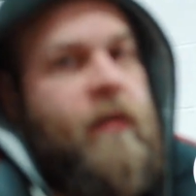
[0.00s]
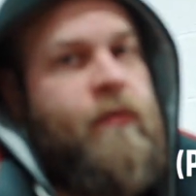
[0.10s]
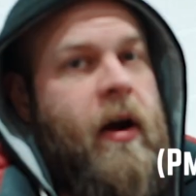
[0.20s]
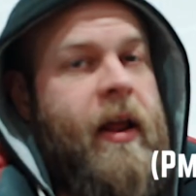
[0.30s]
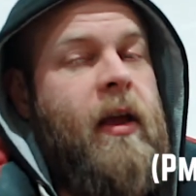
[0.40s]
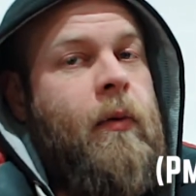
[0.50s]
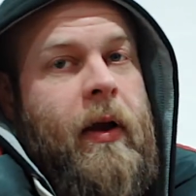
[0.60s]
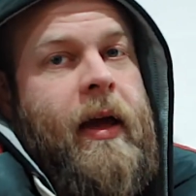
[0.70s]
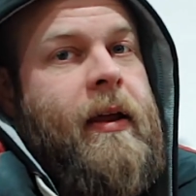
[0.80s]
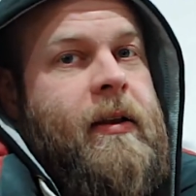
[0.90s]
on a Friday, you
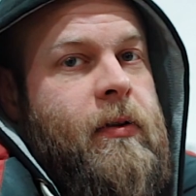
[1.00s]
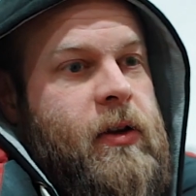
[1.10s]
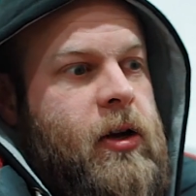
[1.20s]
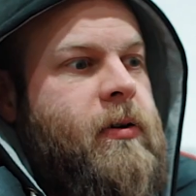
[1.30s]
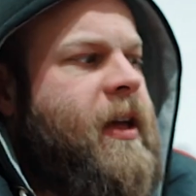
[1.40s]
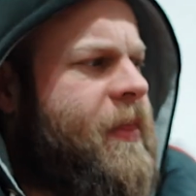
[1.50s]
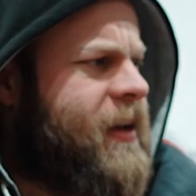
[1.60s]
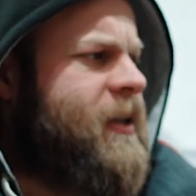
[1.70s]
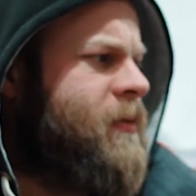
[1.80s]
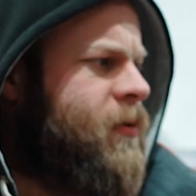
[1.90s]
won't get it until the Tuesday, and
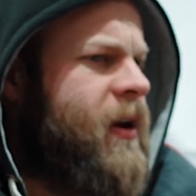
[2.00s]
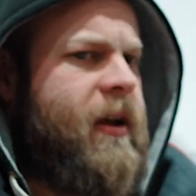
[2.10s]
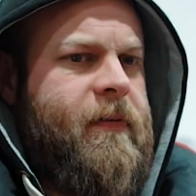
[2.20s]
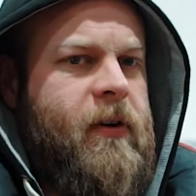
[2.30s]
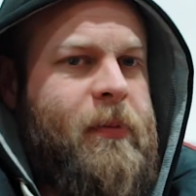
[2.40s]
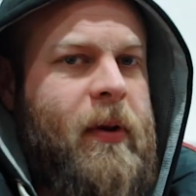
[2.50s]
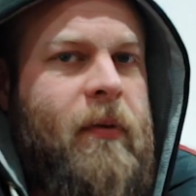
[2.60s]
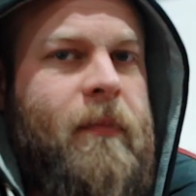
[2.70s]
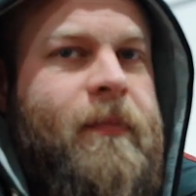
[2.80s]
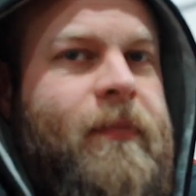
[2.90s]
that seems to really confuse people.